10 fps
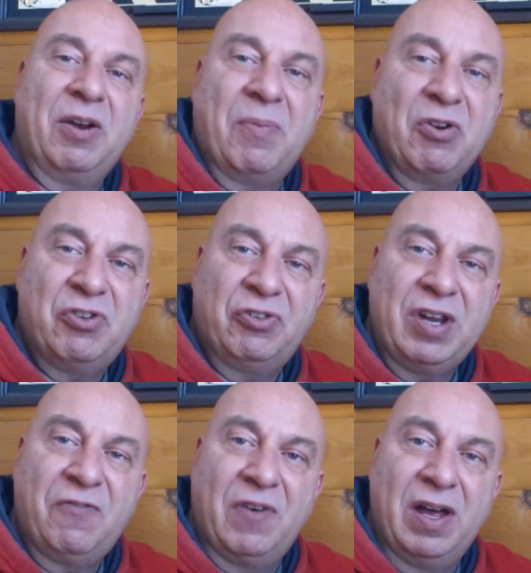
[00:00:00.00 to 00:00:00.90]
that
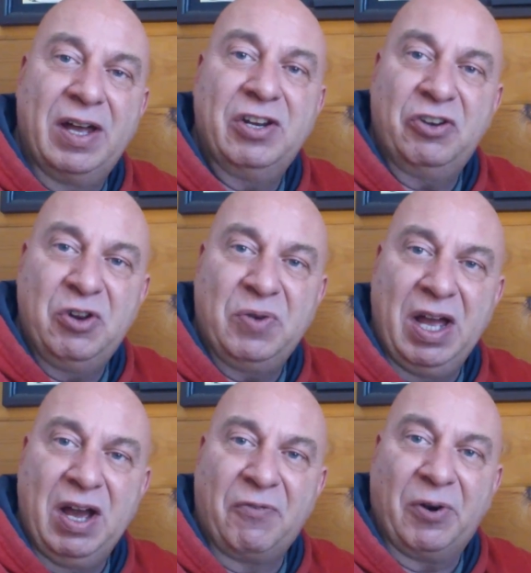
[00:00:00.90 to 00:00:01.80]
emergency fund to
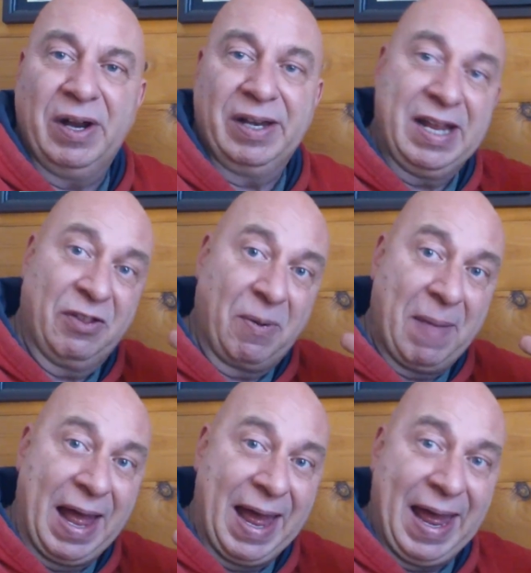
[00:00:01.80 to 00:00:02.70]
cover it, either
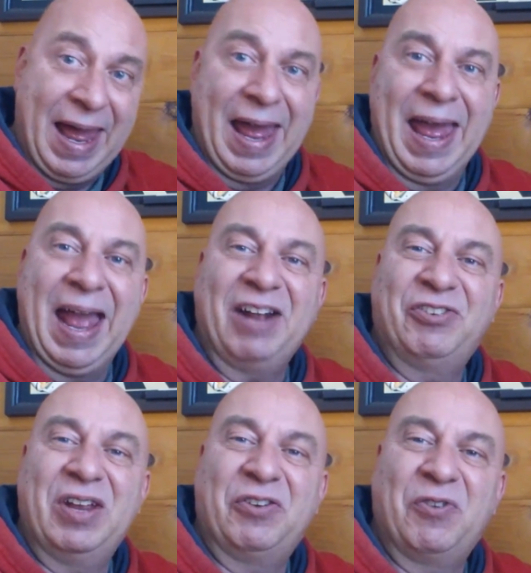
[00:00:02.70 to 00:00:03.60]
by
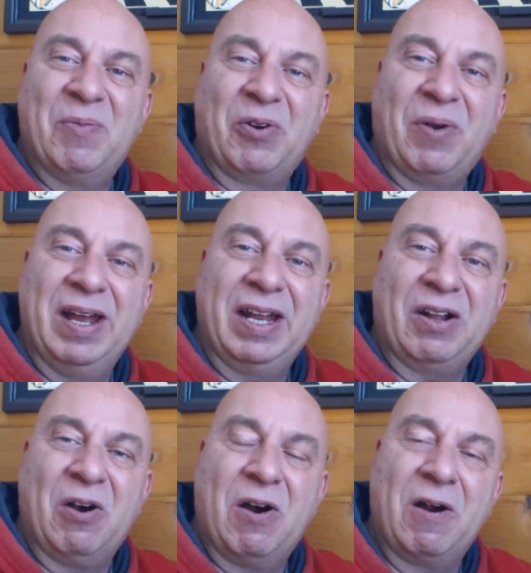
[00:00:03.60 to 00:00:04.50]
access from a
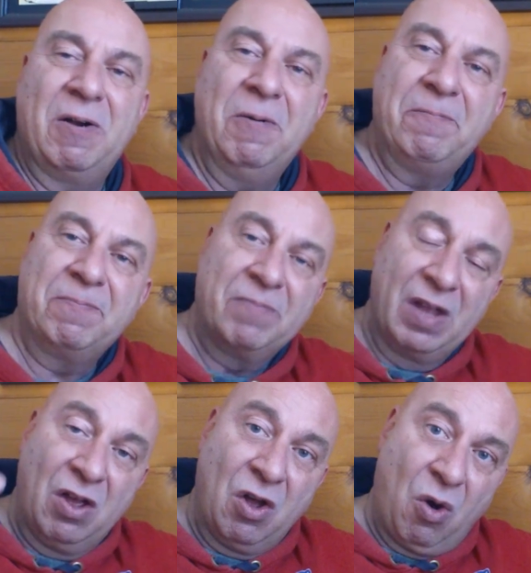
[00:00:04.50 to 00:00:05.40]
credit card
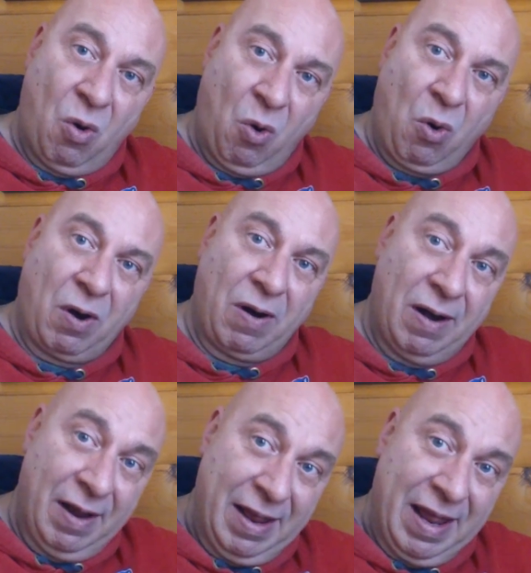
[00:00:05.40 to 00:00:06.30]

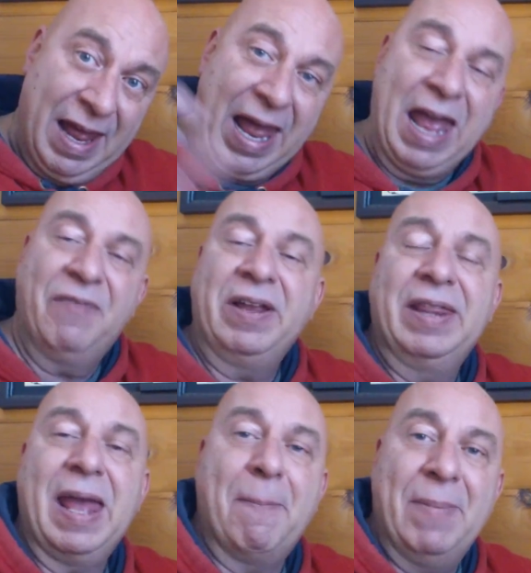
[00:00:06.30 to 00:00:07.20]
or
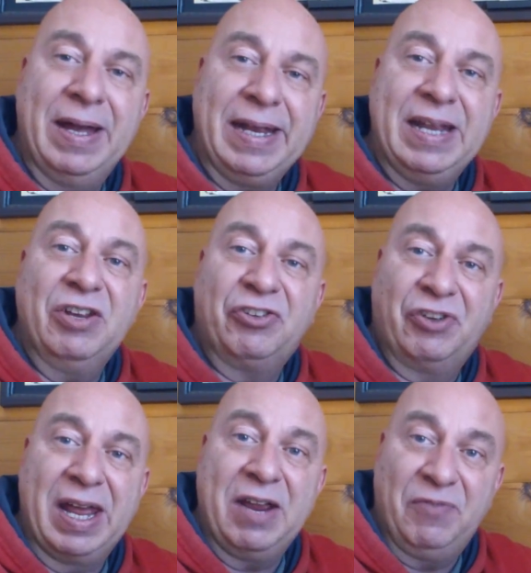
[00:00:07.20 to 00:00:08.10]
having that money
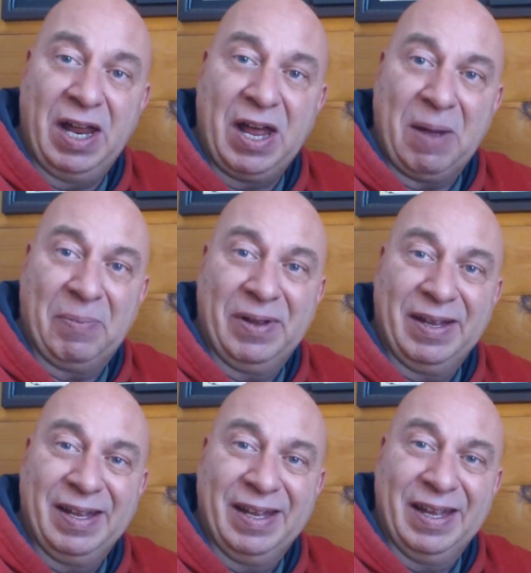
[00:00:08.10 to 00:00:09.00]
saved up.
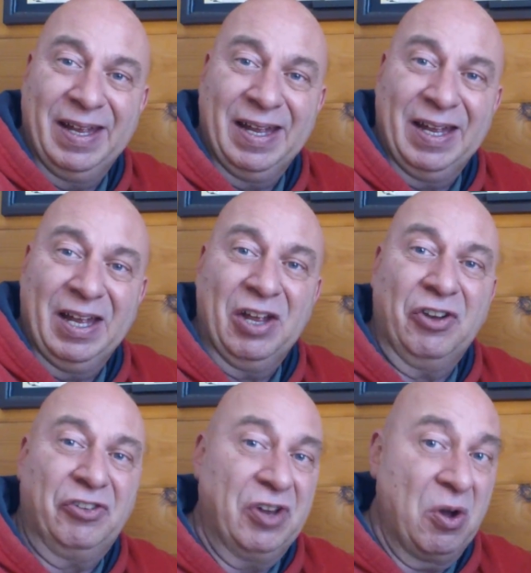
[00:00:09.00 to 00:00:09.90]

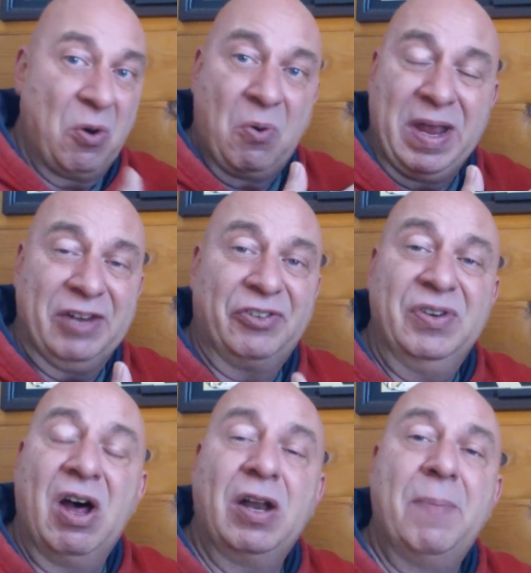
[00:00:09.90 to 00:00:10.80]
So it's
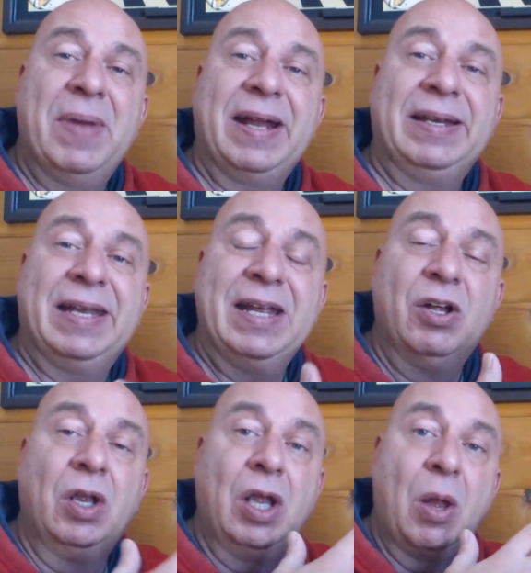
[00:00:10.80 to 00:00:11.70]
not a big
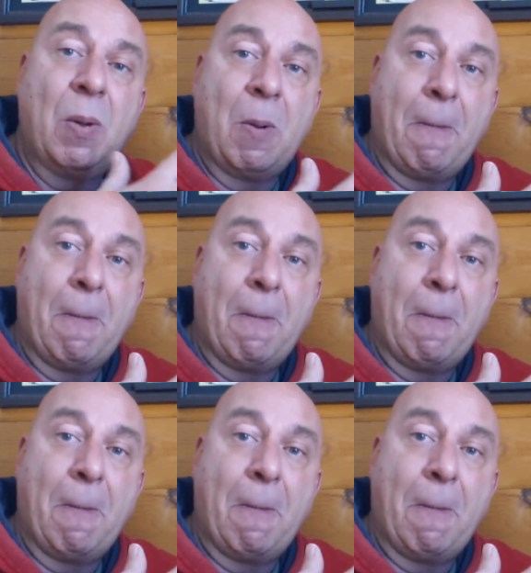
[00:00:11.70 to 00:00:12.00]
deal